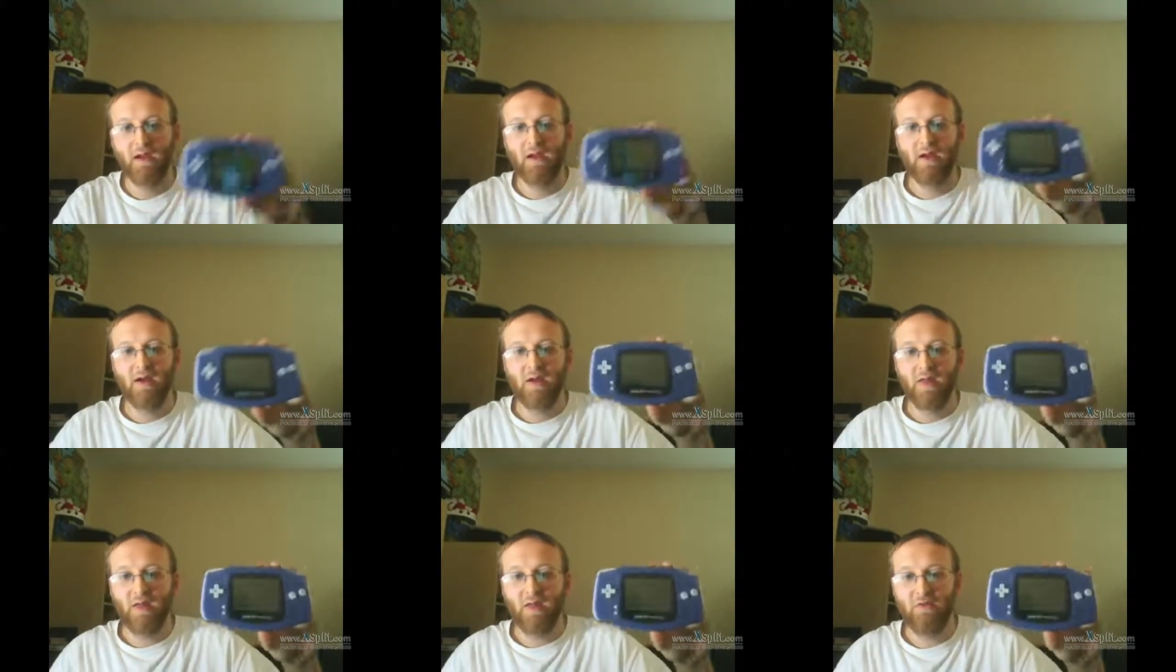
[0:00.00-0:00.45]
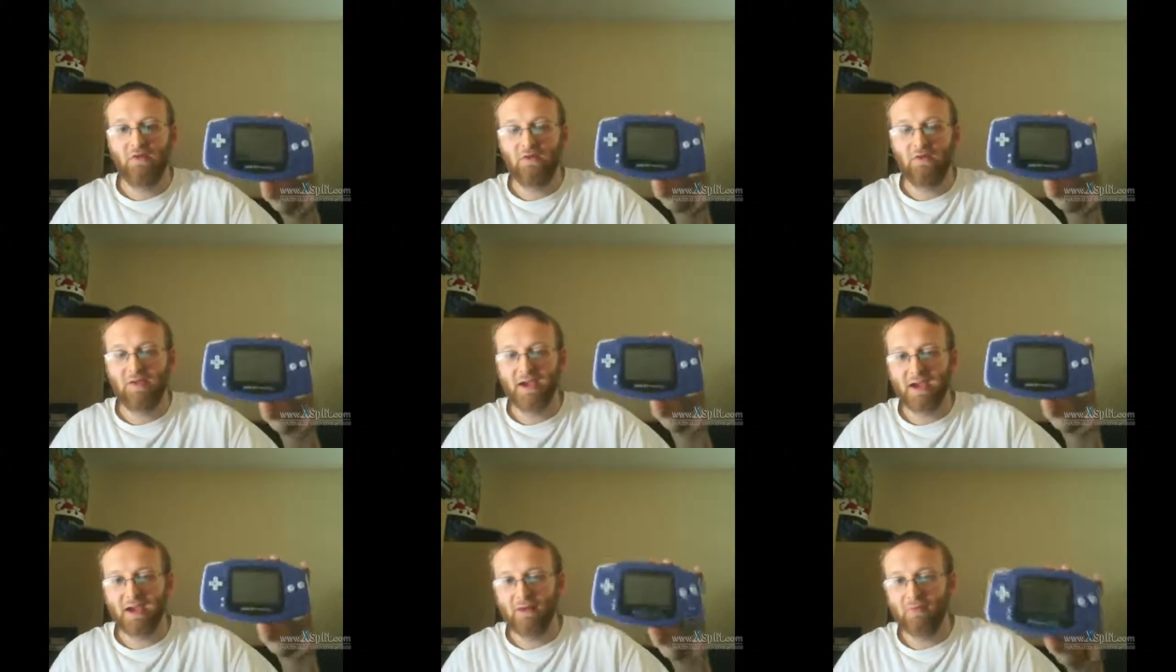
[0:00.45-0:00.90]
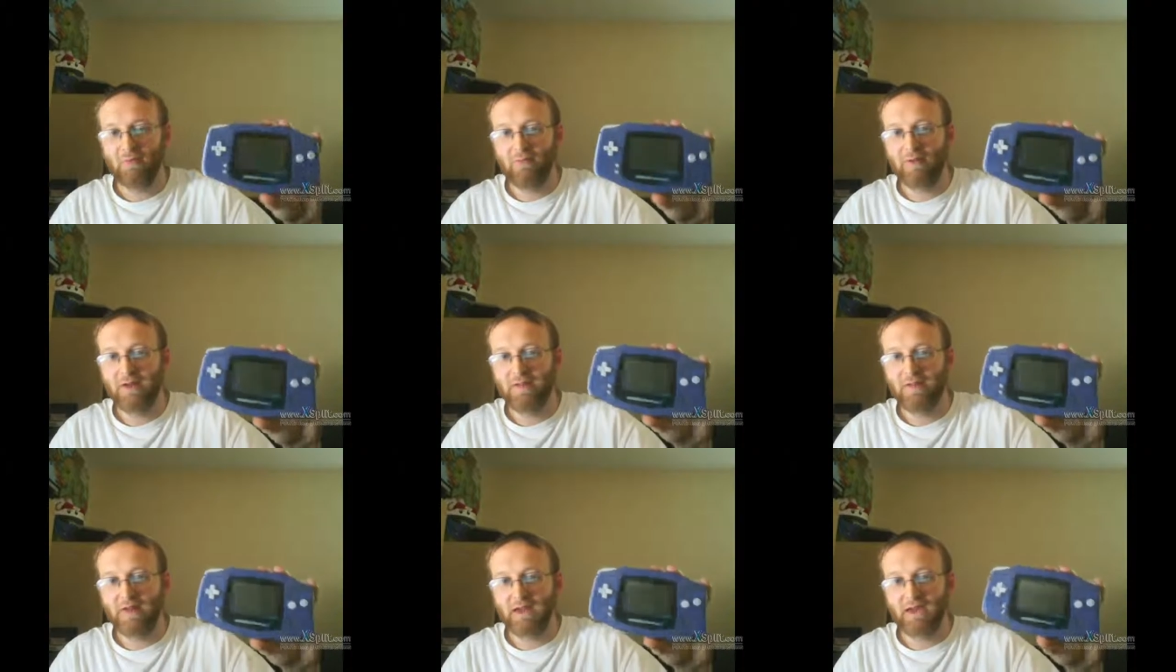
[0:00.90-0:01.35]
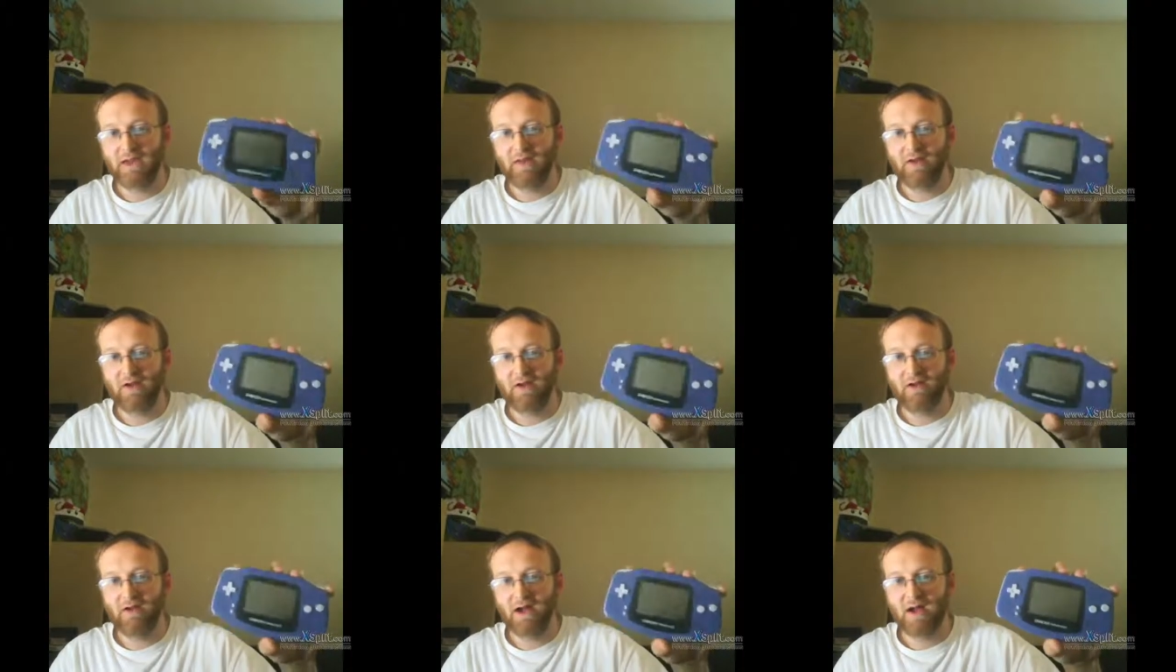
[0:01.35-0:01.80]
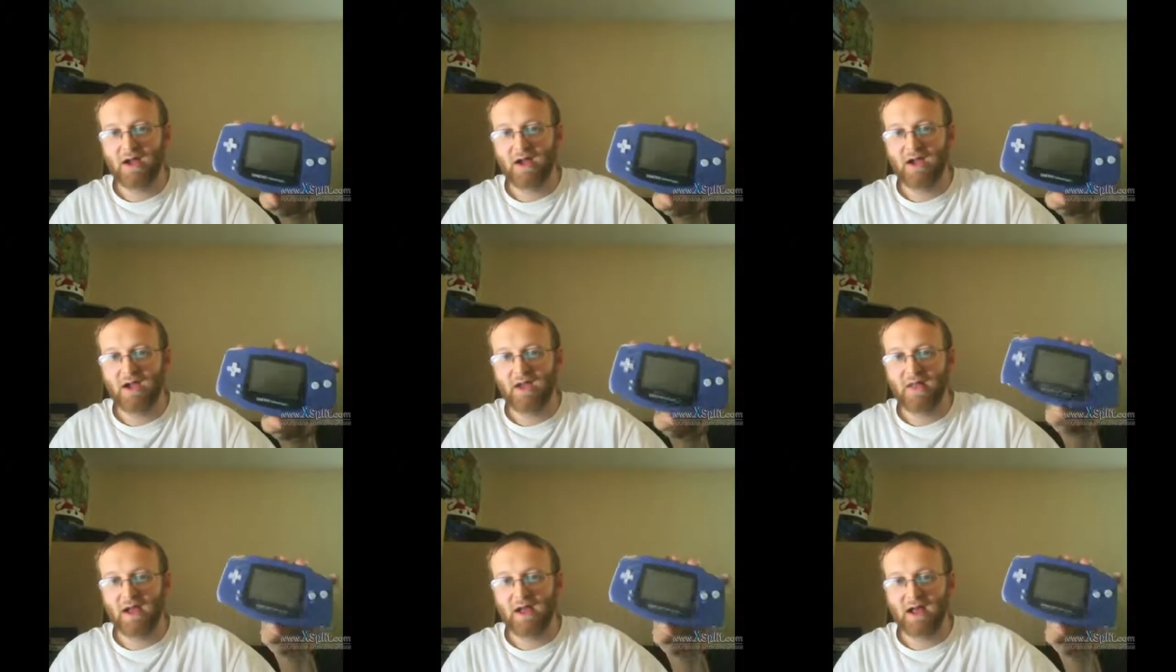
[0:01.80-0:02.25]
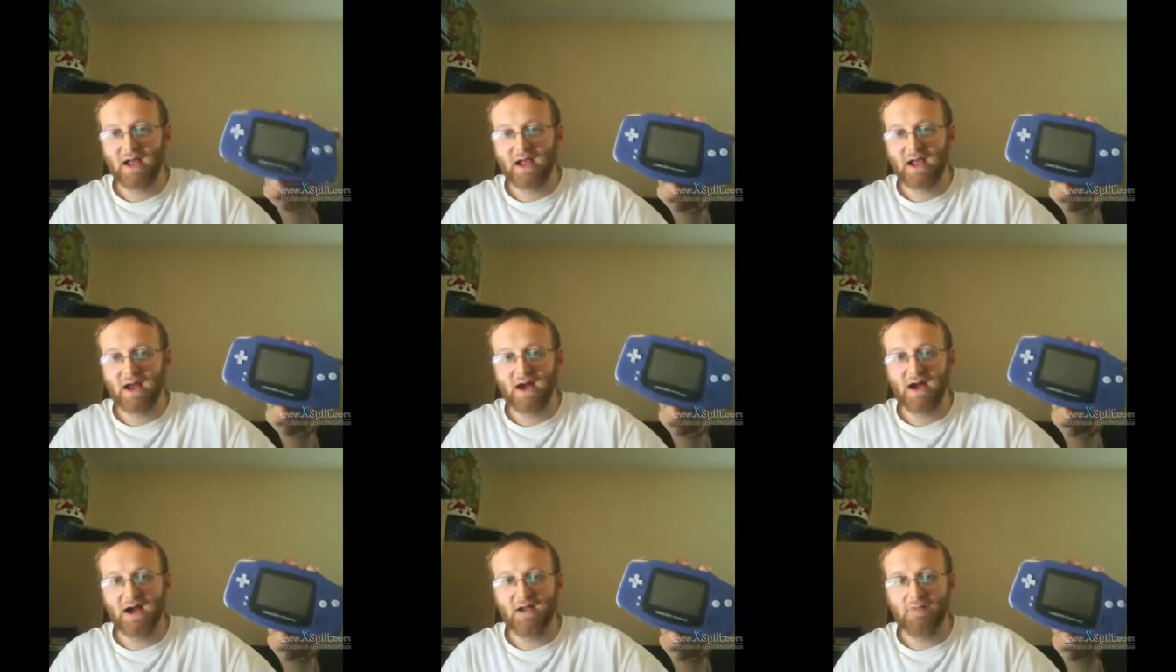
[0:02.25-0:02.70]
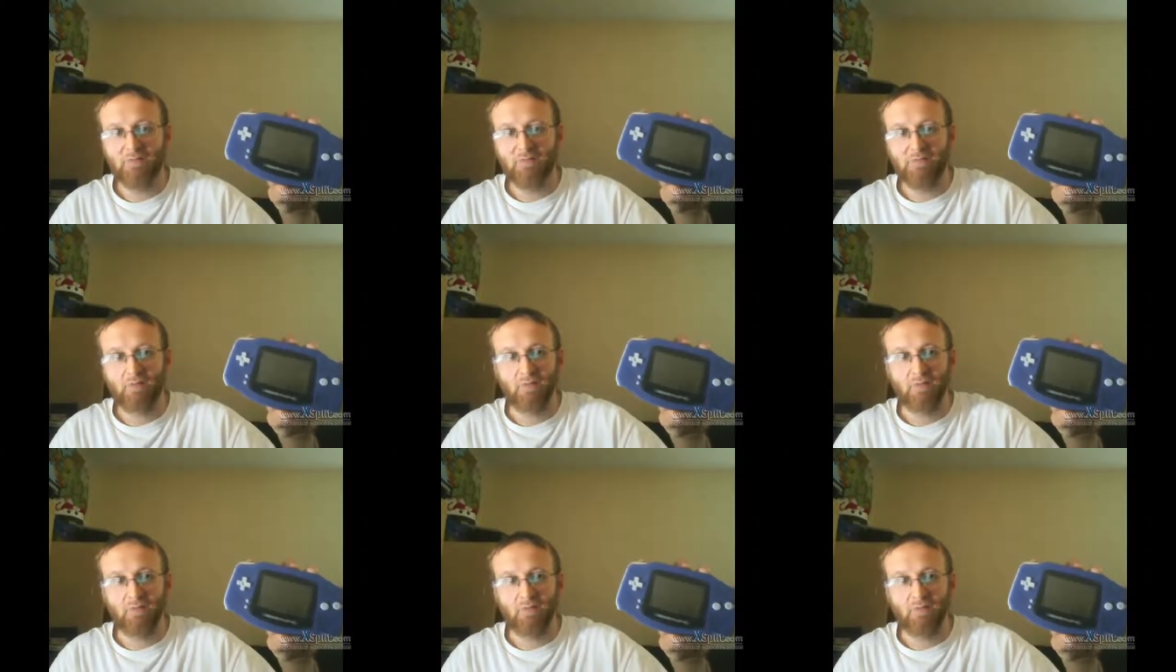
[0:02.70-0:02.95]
this is the only thing in the collect that I got.